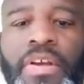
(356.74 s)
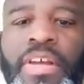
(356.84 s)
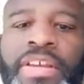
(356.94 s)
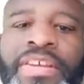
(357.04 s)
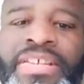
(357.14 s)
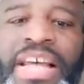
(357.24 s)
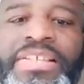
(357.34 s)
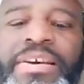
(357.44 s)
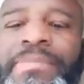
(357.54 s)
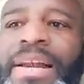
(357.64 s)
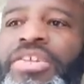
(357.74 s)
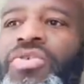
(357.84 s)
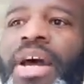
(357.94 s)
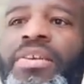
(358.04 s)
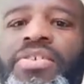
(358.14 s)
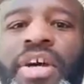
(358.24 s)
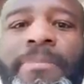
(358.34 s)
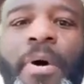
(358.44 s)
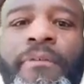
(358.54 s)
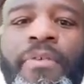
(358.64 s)
It's like somebody trying to jump
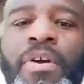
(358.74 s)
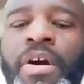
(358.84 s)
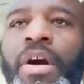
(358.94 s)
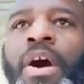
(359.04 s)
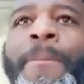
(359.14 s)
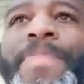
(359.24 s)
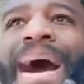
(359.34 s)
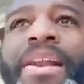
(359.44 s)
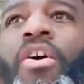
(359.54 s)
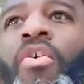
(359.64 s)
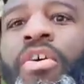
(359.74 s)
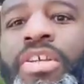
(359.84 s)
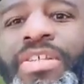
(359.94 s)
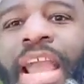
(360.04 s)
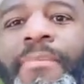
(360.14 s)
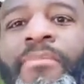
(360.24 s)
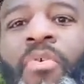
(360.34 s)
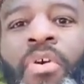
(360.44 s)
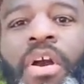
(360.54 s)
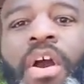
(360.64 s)
over a pothole on a
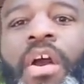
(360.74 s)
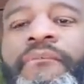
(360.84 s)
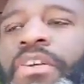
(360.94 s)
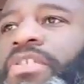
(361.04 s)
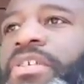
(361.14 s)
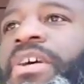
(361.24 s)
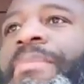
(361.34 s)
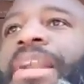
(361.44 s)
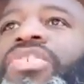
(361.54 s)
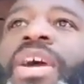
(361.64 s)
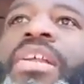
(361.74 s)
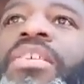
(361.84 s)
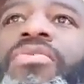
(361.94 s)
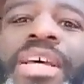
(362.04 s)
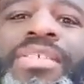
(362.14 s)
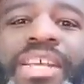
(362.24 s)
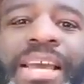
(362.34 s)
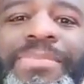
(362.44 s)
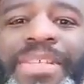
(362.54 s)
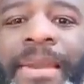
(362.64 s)
skateboard versus somebody trying to use that
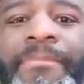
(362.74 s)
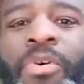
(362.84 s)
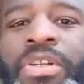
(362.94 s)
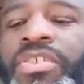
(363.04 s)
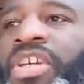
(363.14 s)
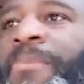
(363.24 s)
same skateboard to jump